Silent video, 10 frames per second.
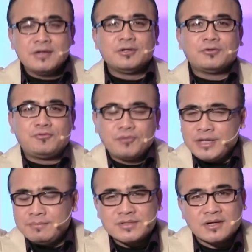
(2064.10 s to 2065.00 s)
Your
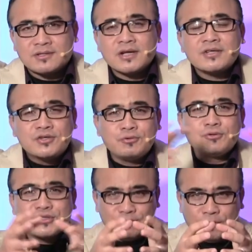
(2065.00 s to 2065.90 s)
dreams are just
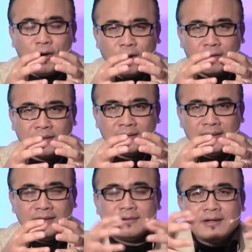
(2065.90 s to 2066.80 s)
too small
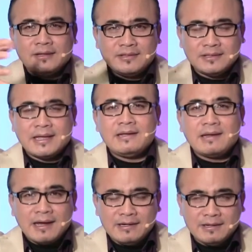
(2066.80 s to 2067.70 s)
until they
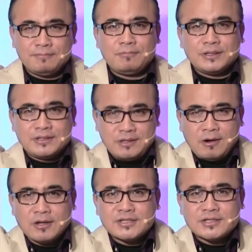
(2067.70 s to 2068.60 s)
line up with
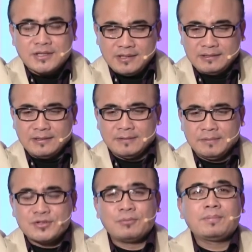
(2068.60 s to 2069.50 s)
God's
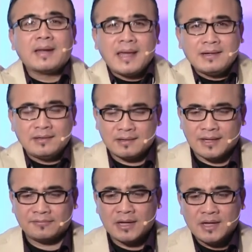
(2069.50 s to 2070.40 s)
kingdom. So plan your
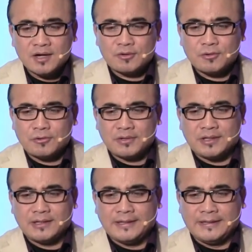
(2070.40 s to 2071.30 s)
life
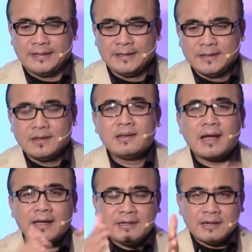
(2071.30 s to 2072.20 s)
accordingly.
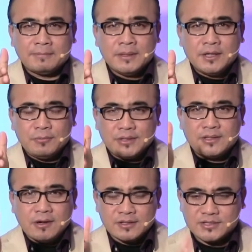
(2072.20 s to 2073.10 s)
Line up
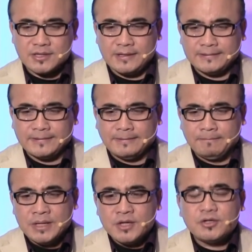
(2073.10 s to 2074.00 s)
with God's
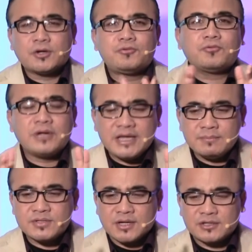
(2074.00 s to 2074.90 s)
kingdom. Your
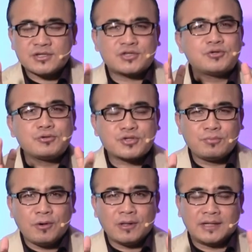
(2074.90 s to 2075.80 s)
dreams are just too
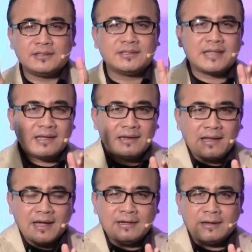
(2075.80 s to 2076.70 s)
small until they
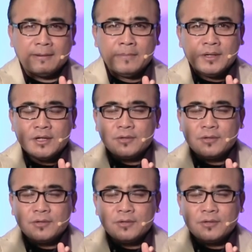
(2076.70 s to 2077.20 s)
line up